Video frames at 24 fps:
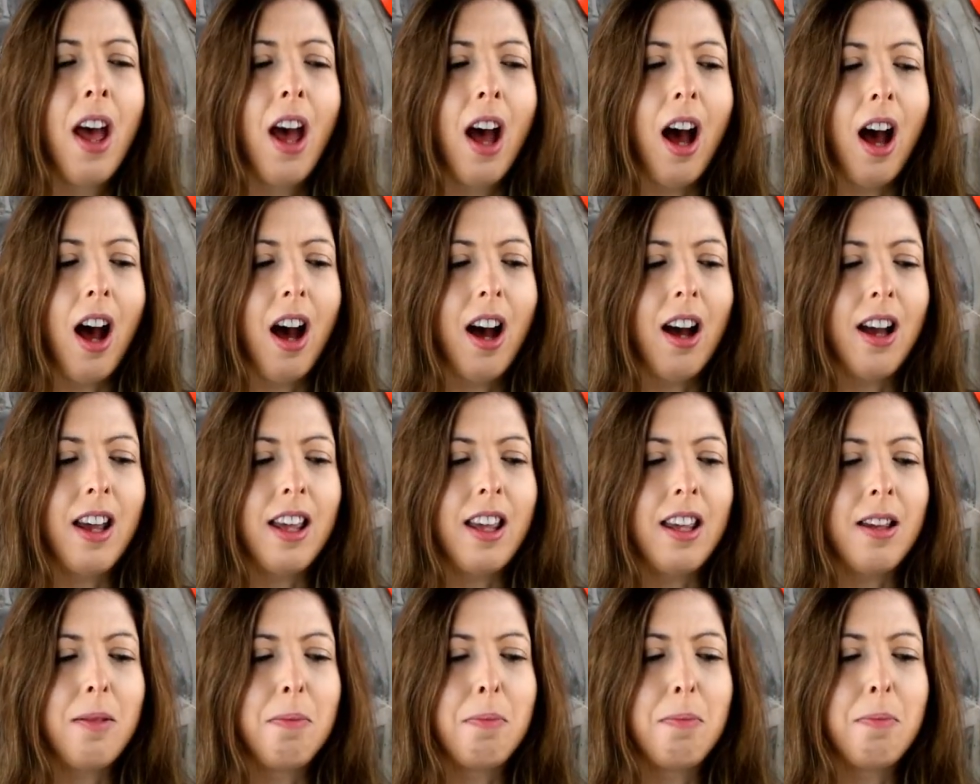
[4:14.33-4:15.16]

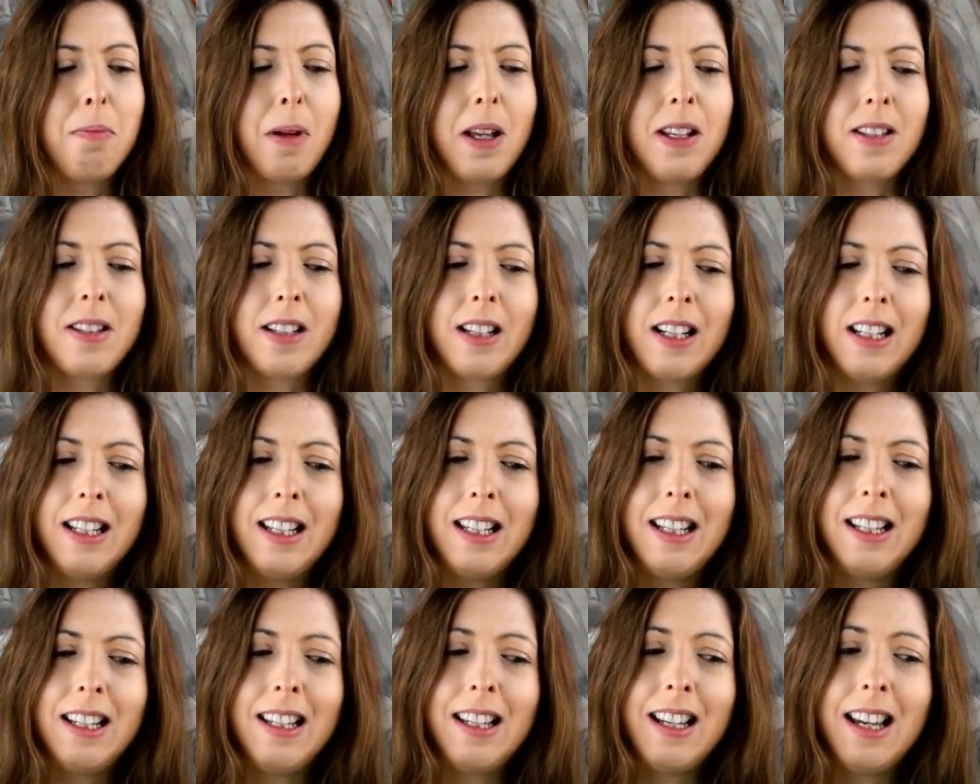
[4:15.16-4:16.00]
I
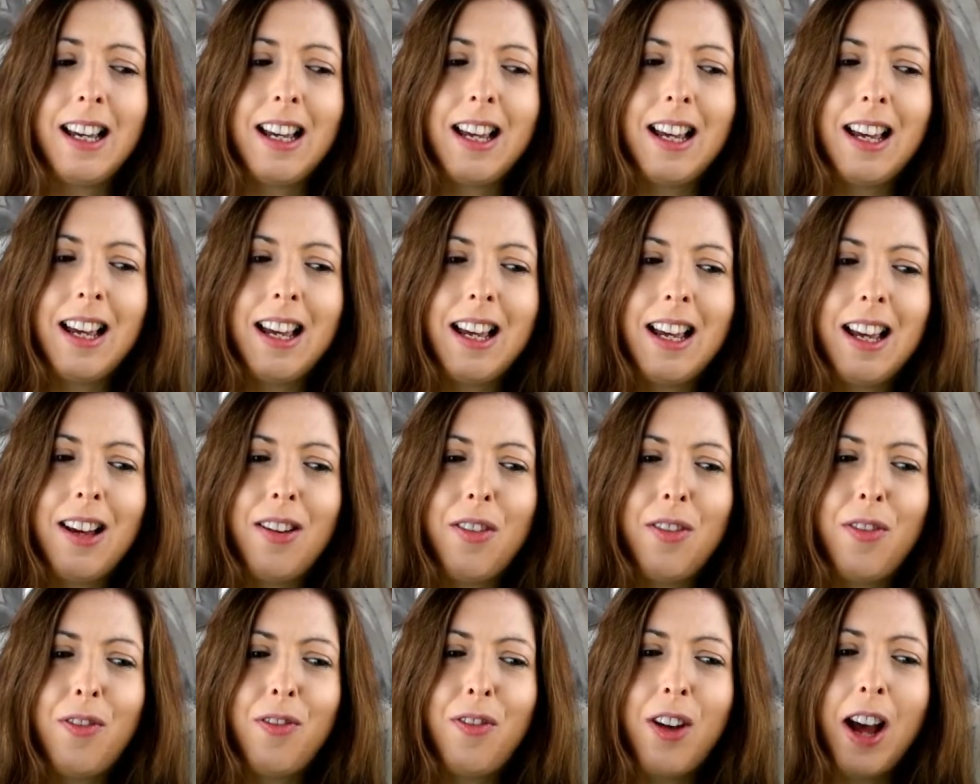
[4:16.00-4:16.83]
basically
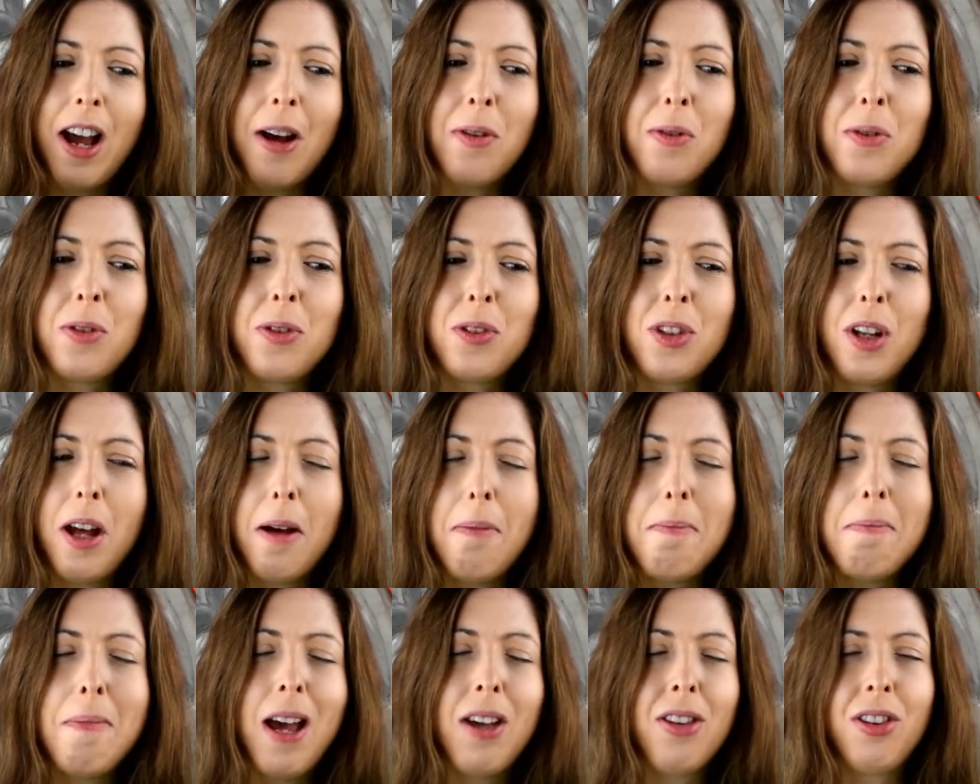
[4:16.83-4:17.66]
found a
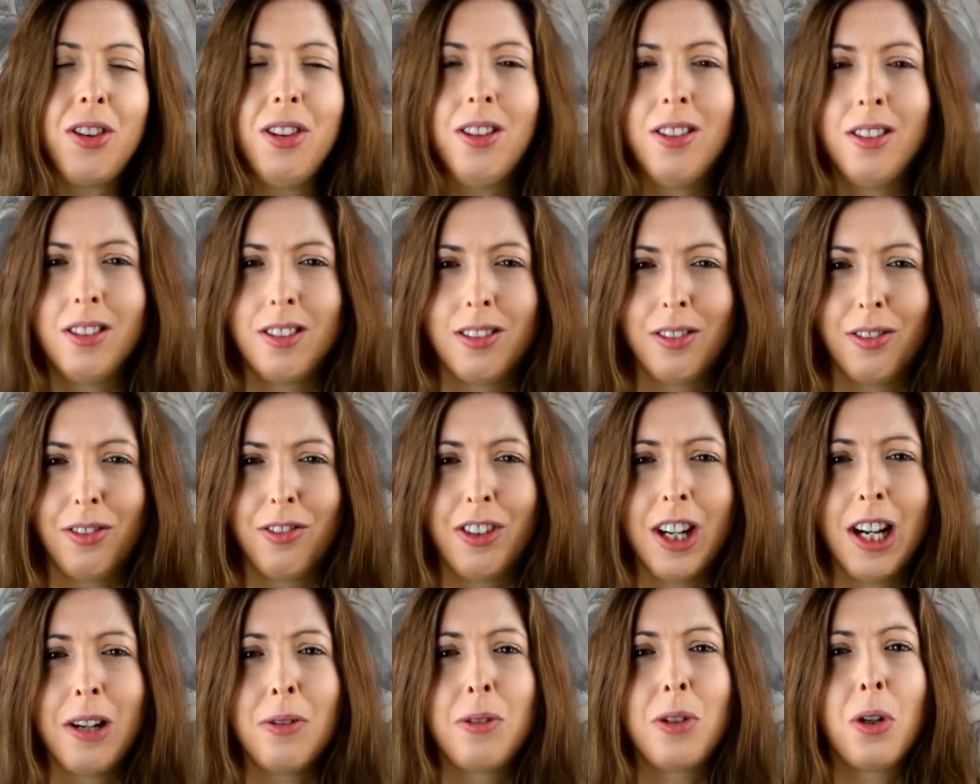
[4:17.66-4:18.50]
method,
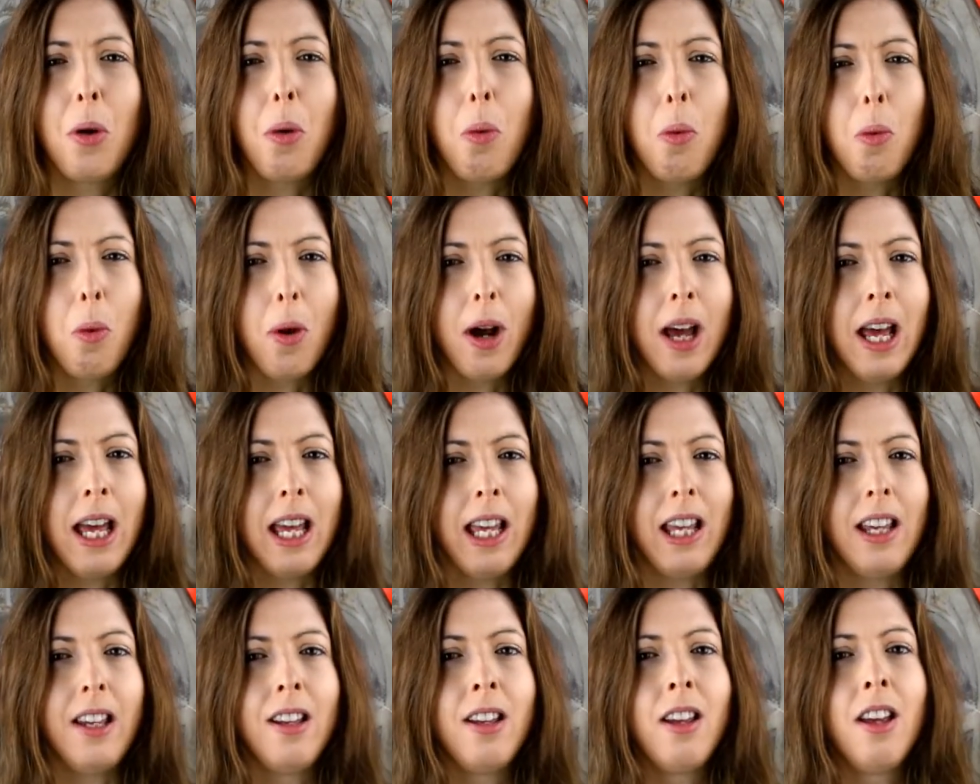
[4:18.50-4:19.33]
found a
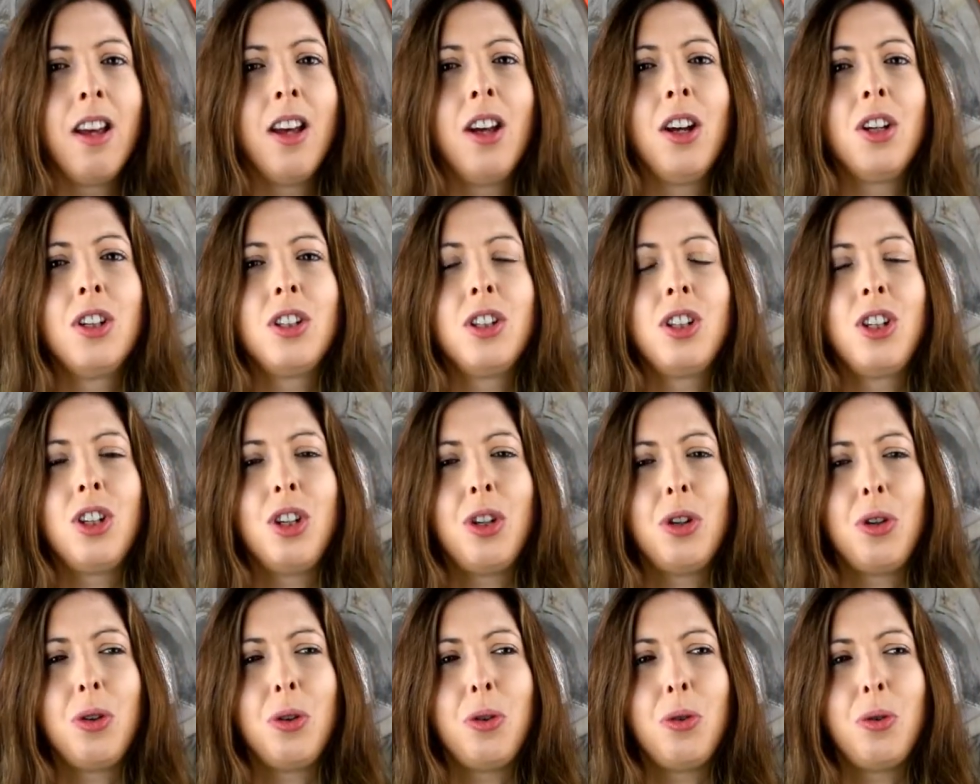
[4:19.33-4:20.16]
way
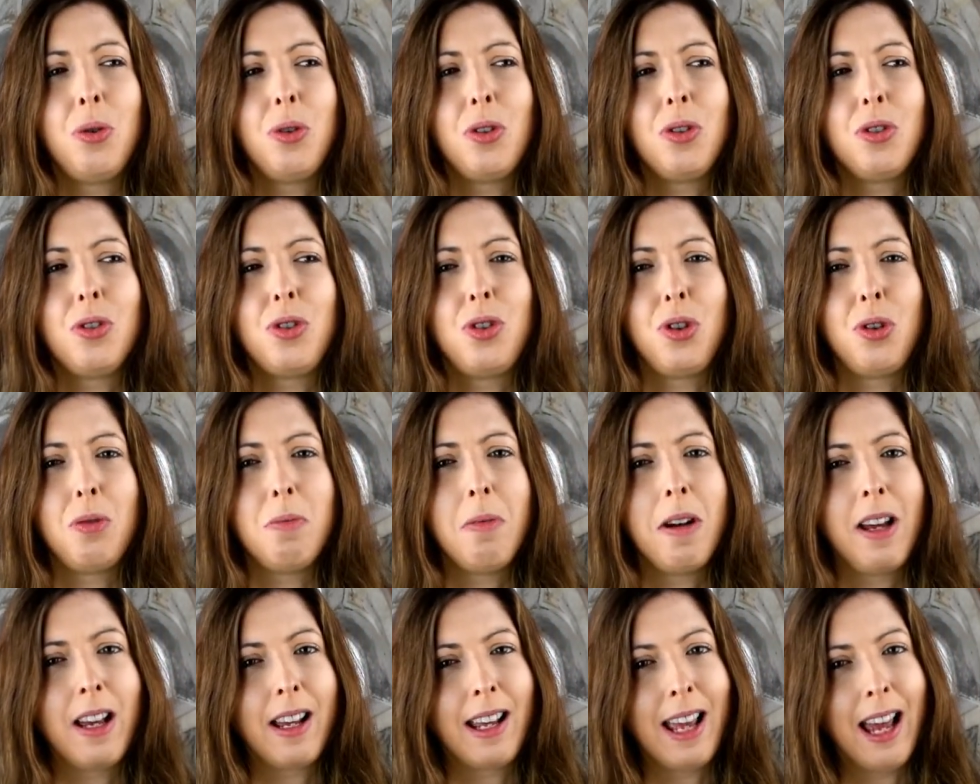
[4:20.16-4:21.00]
to do
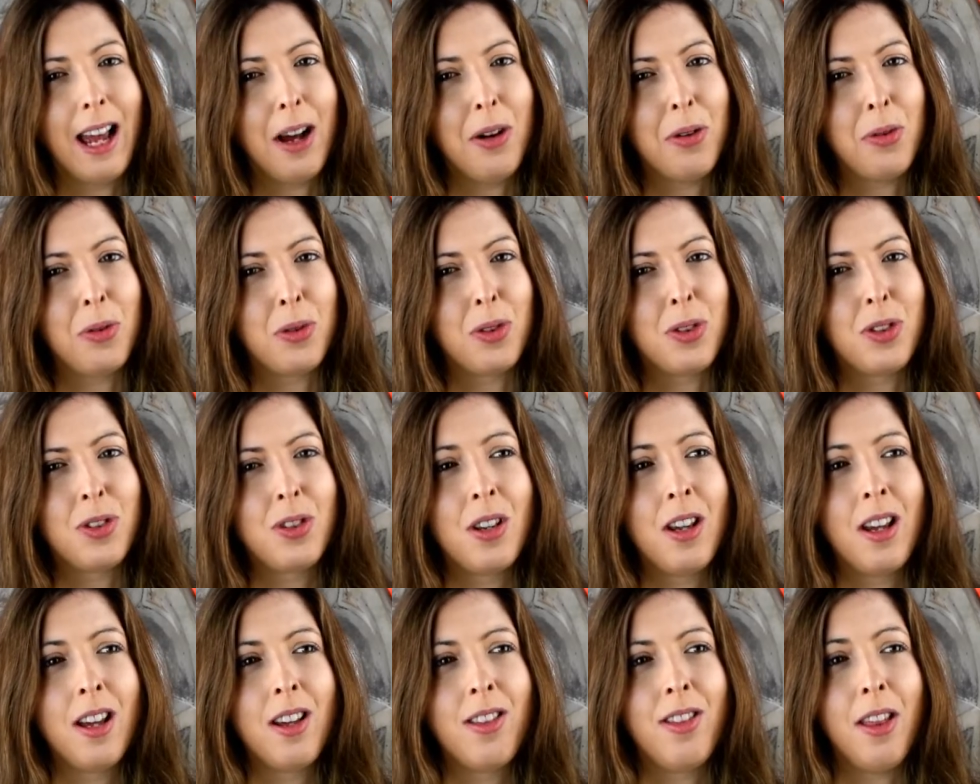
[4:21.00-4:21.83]
my accounts
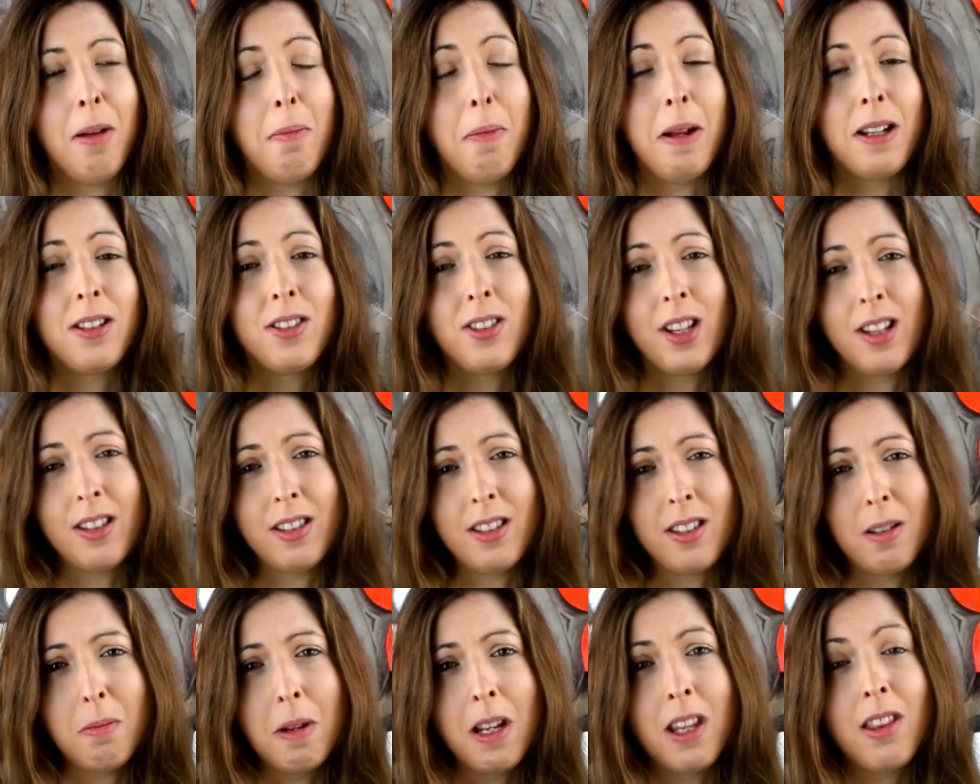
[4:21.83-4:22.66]
that made sense
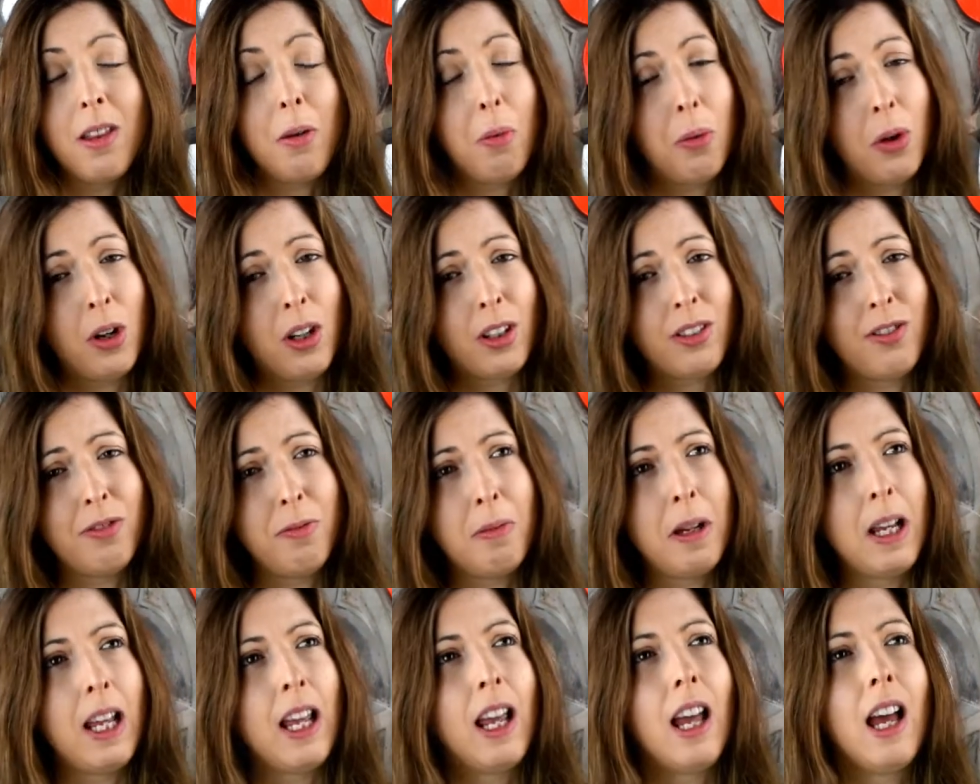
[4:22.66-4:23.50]
to me, that worked for
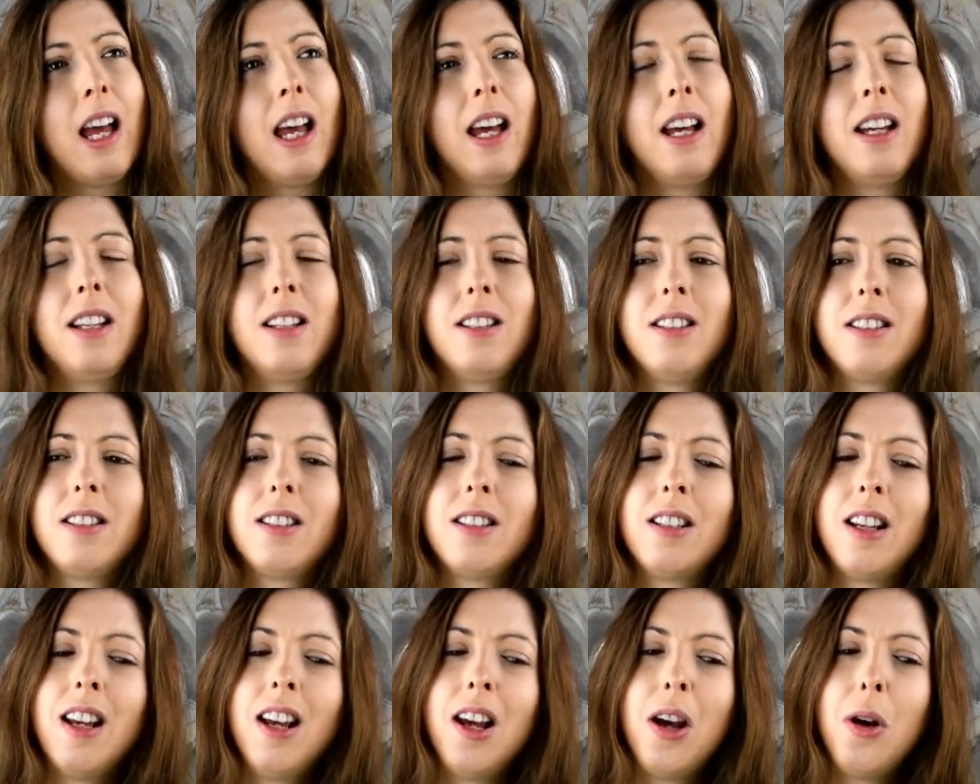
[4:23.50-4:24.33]
me,
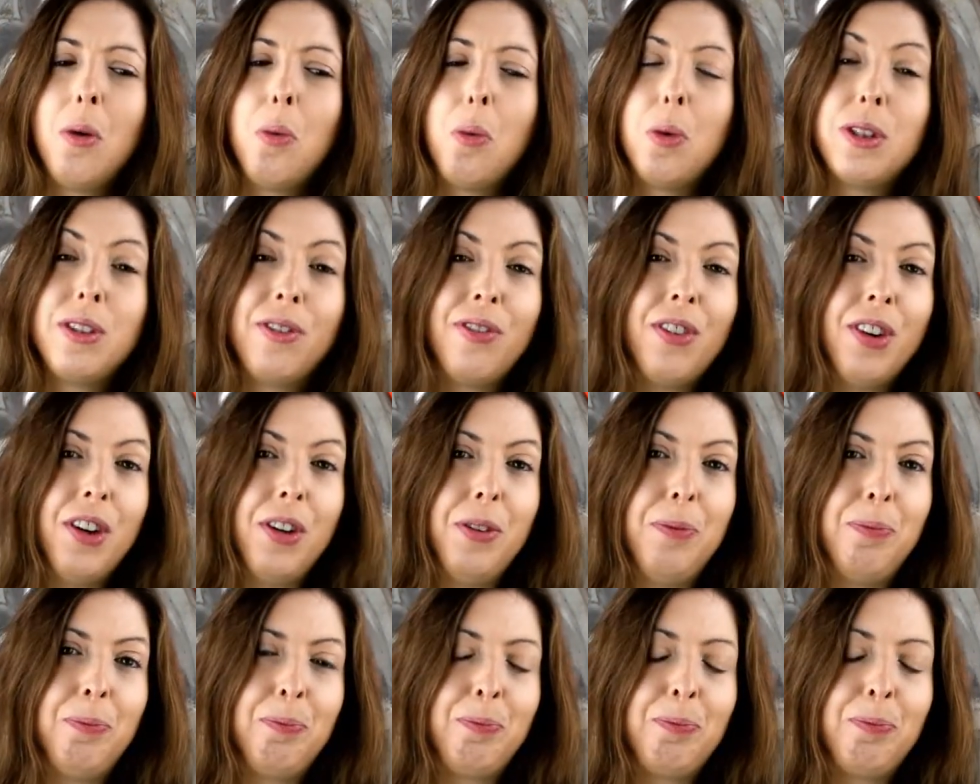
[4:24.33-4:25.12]
and was fun.